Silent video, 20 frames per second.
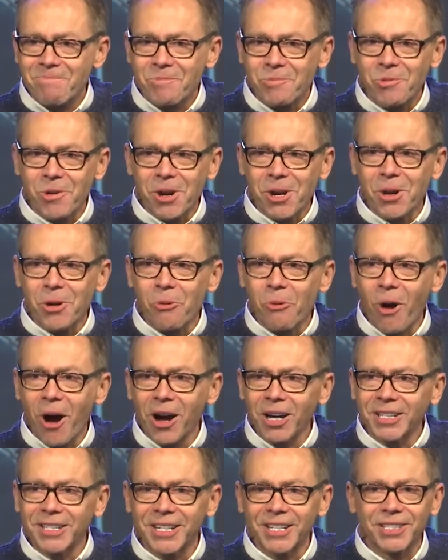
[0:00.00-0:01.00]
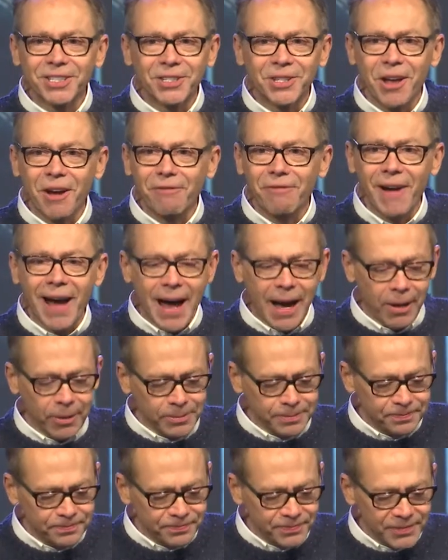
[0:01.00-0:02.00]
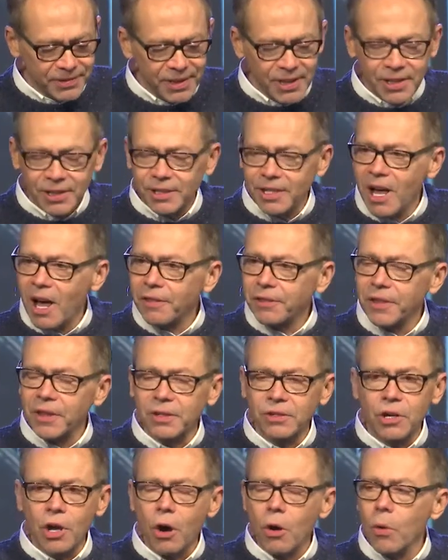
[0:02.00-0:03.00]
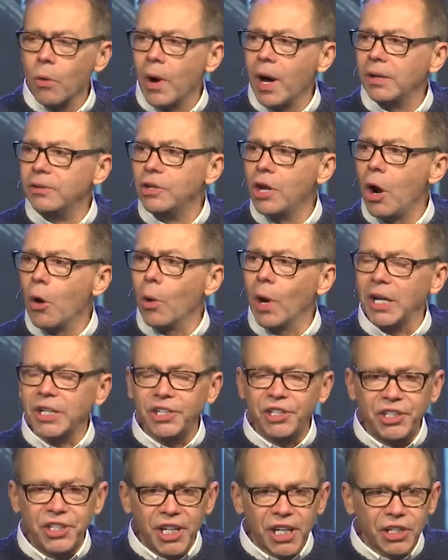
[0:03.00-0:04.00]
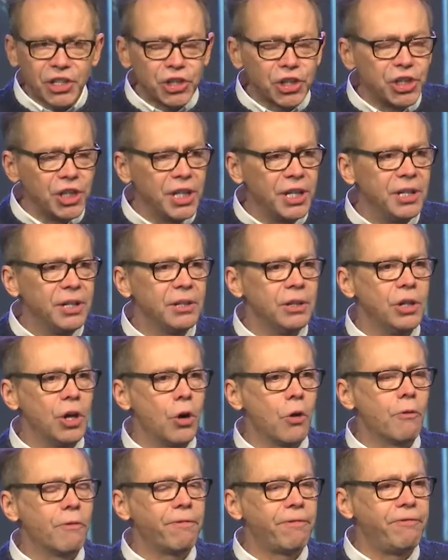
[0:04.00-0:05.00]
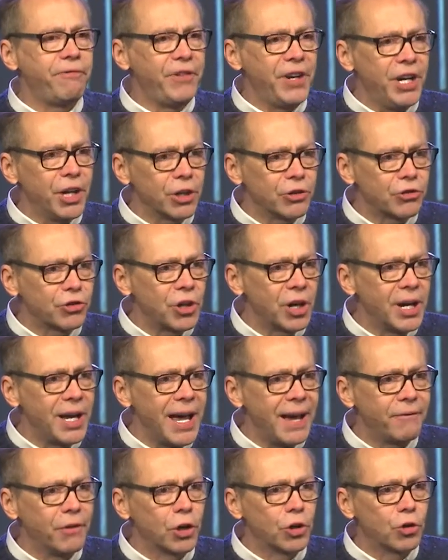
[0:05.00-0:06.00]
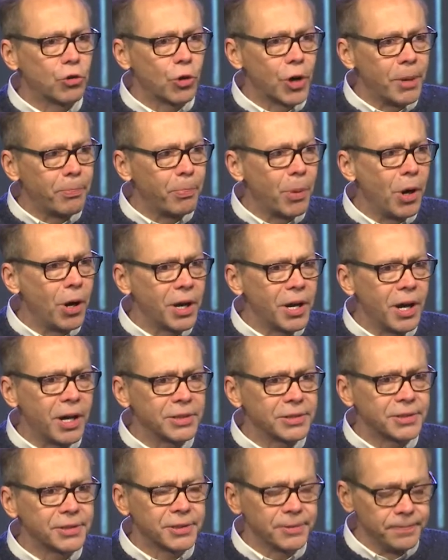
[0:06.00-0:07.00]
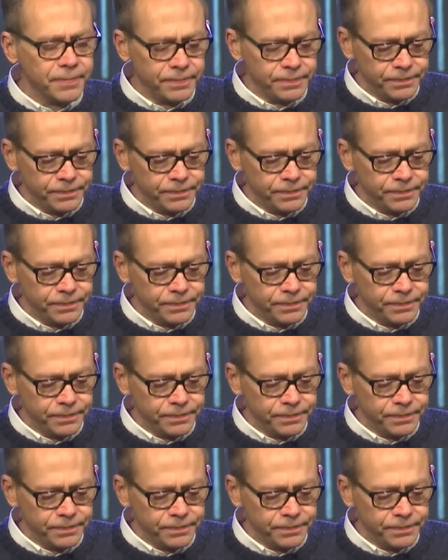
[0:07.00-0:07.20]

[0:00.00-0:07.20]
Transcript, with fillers: We're going to walk this stuff out. Nothing, no, no addiction, no fear is going to have a grip on us.